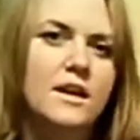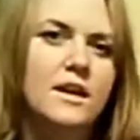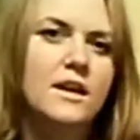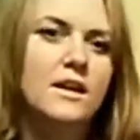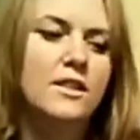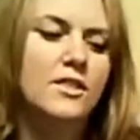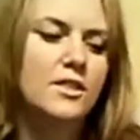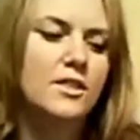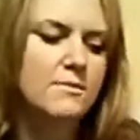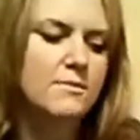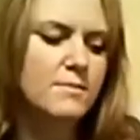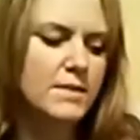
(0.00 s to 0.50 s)

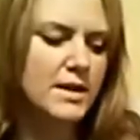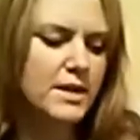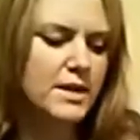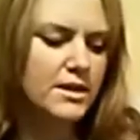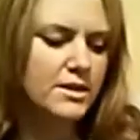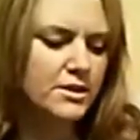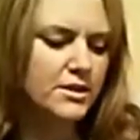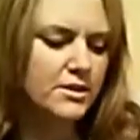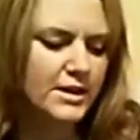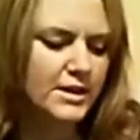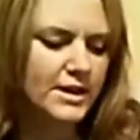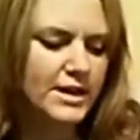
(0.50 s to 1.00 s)
the mean
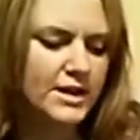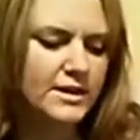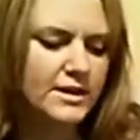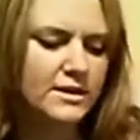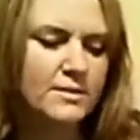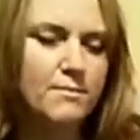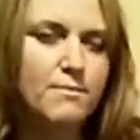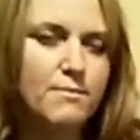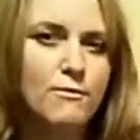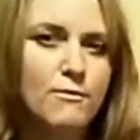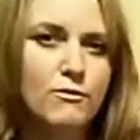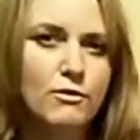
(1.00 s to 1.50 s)
green
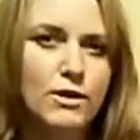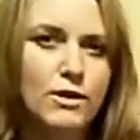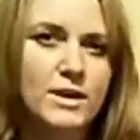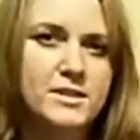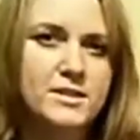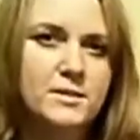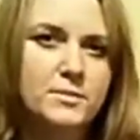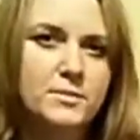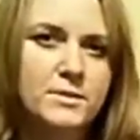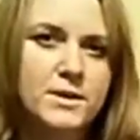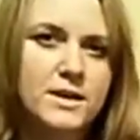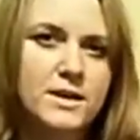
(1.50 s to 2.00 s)

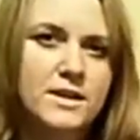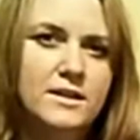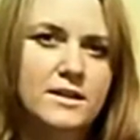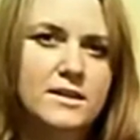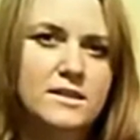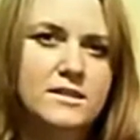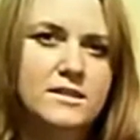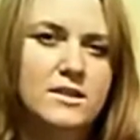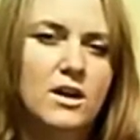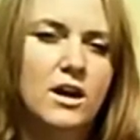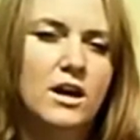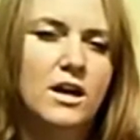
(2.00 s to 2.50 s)
recipe
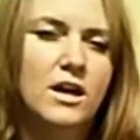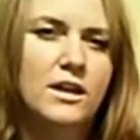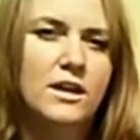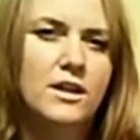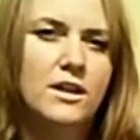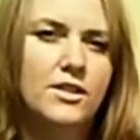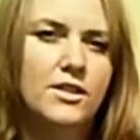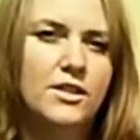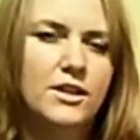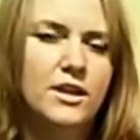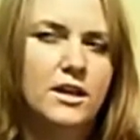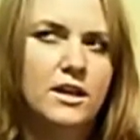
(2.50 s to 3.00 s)
is on
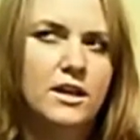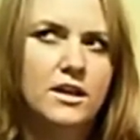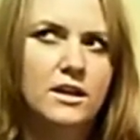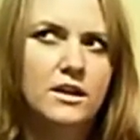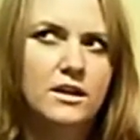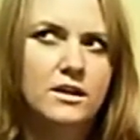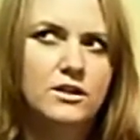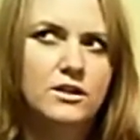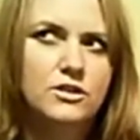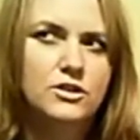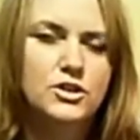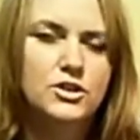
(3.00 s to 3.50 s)
the
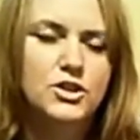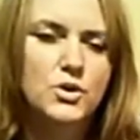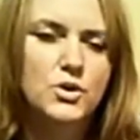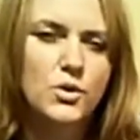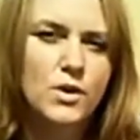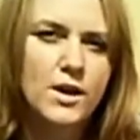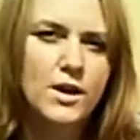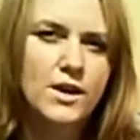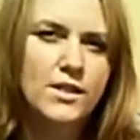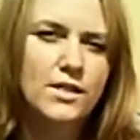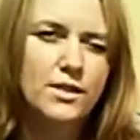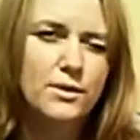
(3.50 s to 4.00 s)

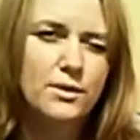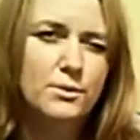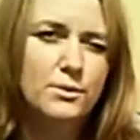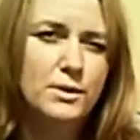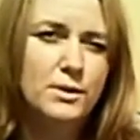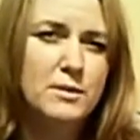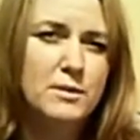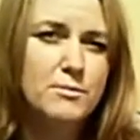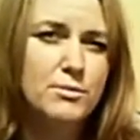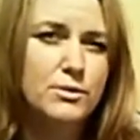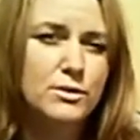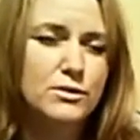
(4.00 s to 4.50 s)

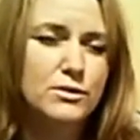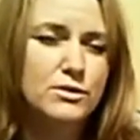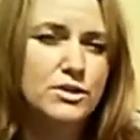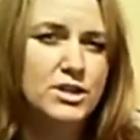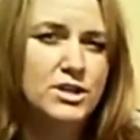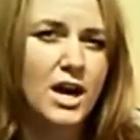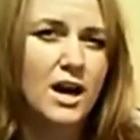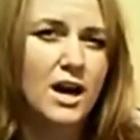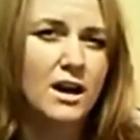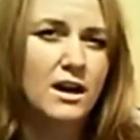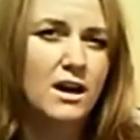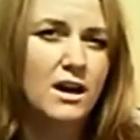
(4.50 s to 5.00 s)

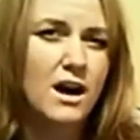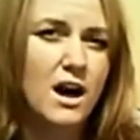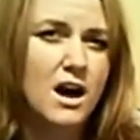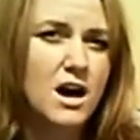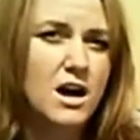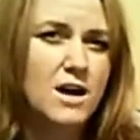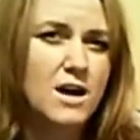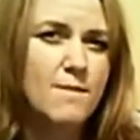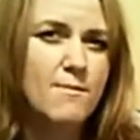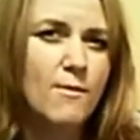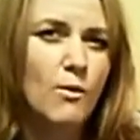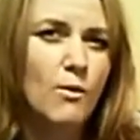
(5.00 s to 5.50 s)

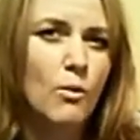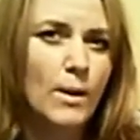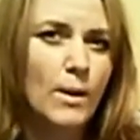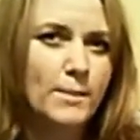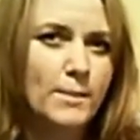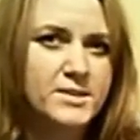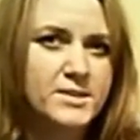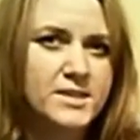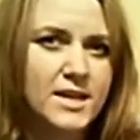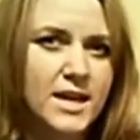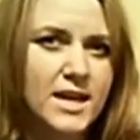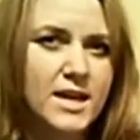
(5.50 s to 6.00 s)
jointhereboot.com
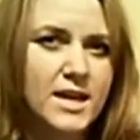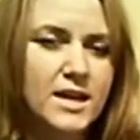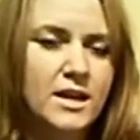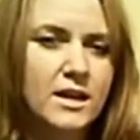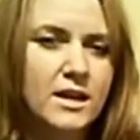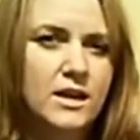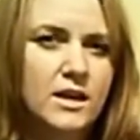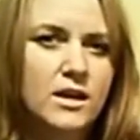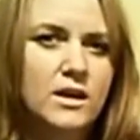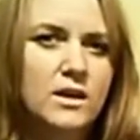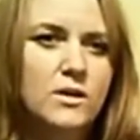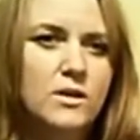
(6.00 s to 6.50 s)
website,
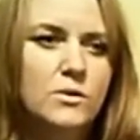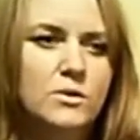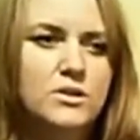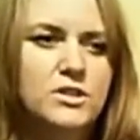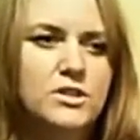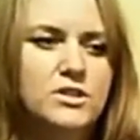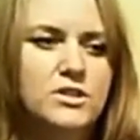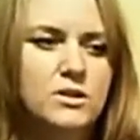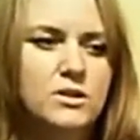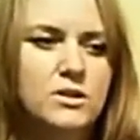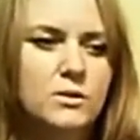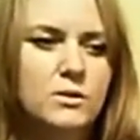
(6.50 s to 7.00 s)
which
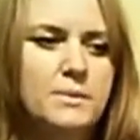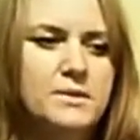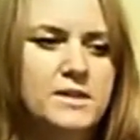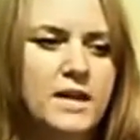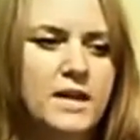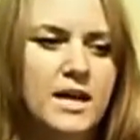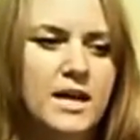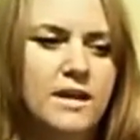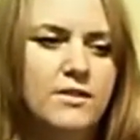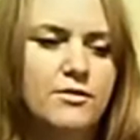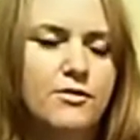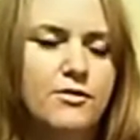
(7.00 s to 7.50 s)
is a
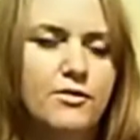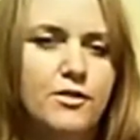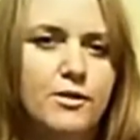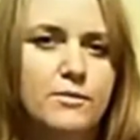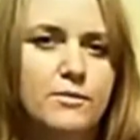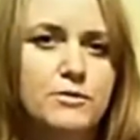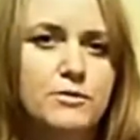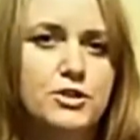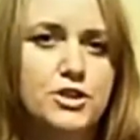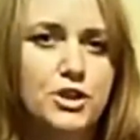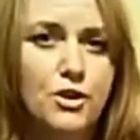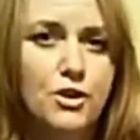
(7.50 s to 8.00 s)
website
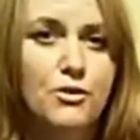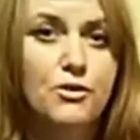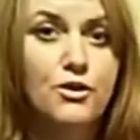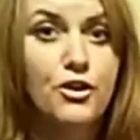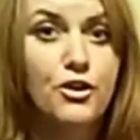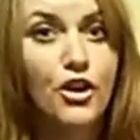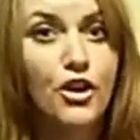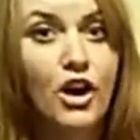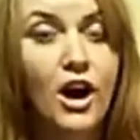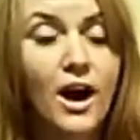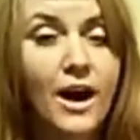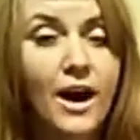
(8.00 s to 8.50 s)
from Joe
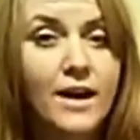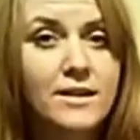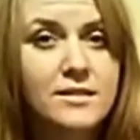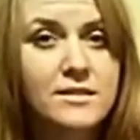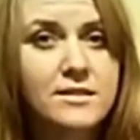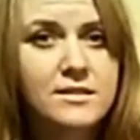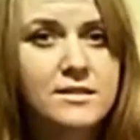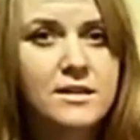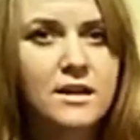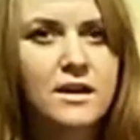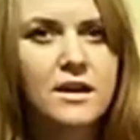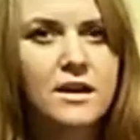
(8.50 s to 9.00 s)

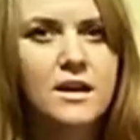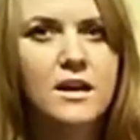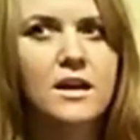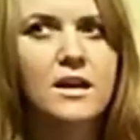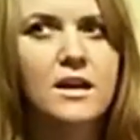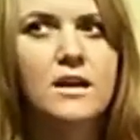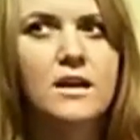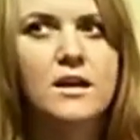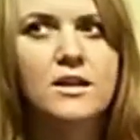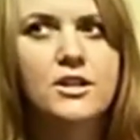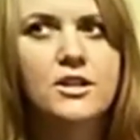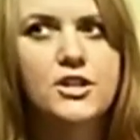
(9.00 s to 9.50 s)
Cross.
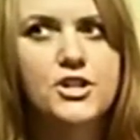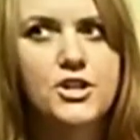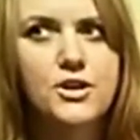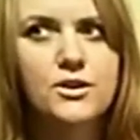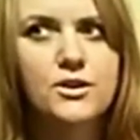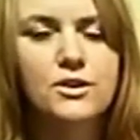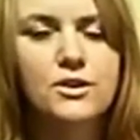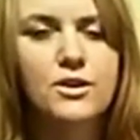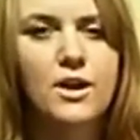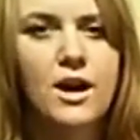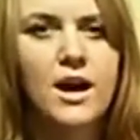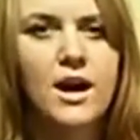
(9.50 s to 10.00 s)
And Joe
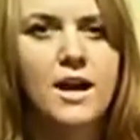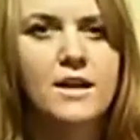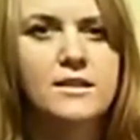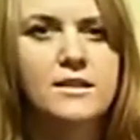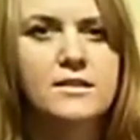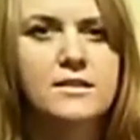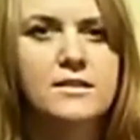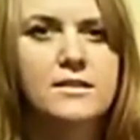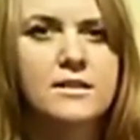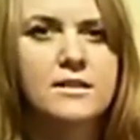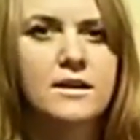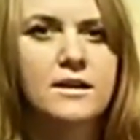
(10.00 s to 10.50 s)

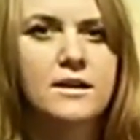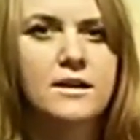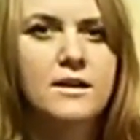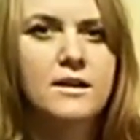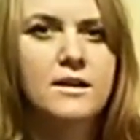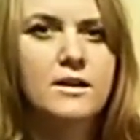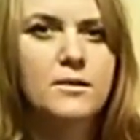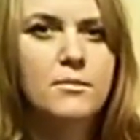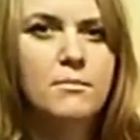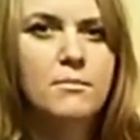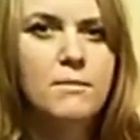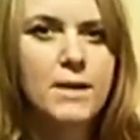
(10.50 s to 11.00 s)
Cross
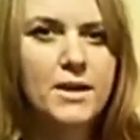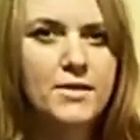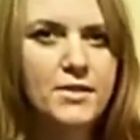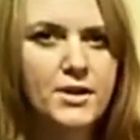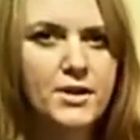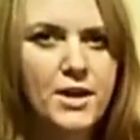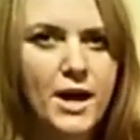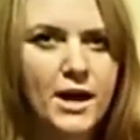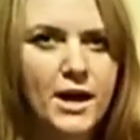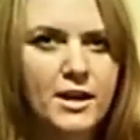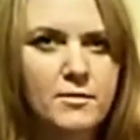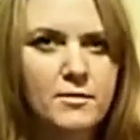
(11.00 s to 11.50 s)
made the
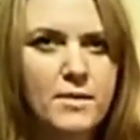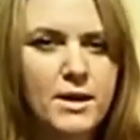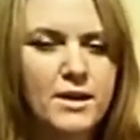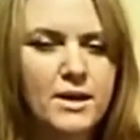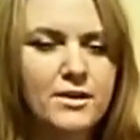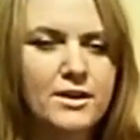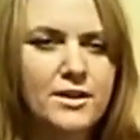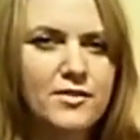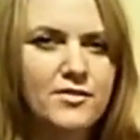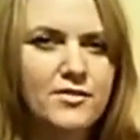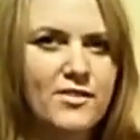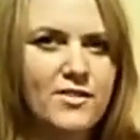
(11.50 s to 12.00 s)

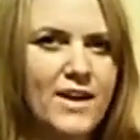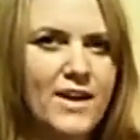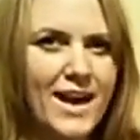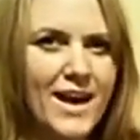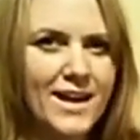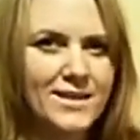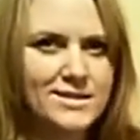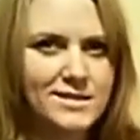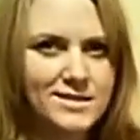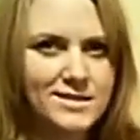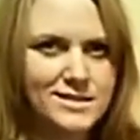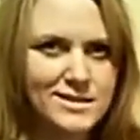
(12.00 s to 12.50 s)
documentary
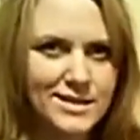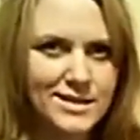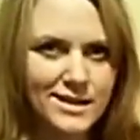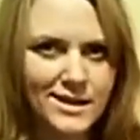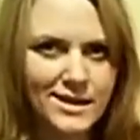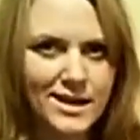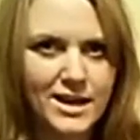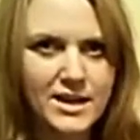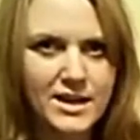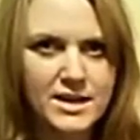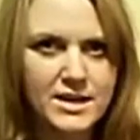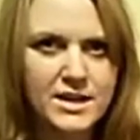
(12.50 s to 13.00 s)
Fat, Sick,
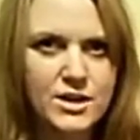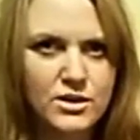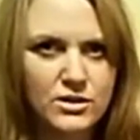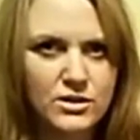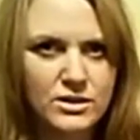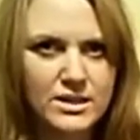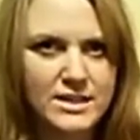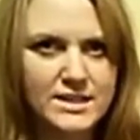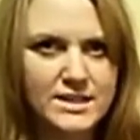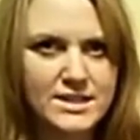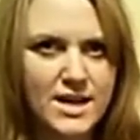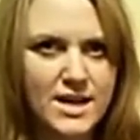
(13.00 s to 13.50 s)
and
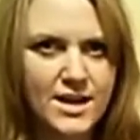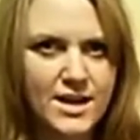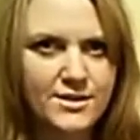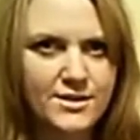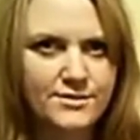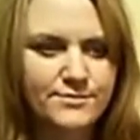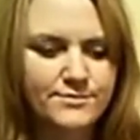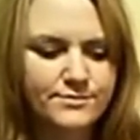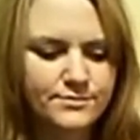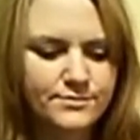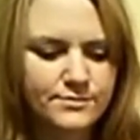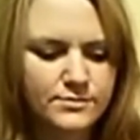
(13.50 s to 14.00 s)
Nearly Dead.
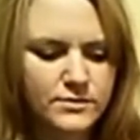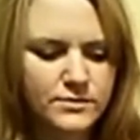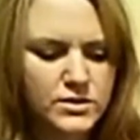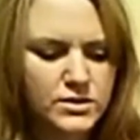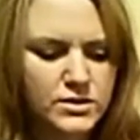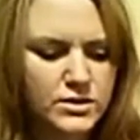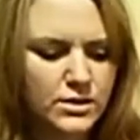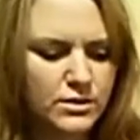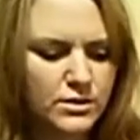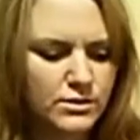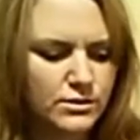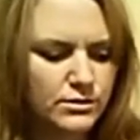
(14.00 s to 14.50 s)

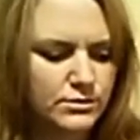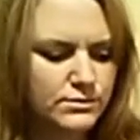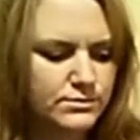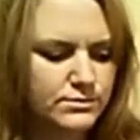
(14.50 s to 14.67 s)
So,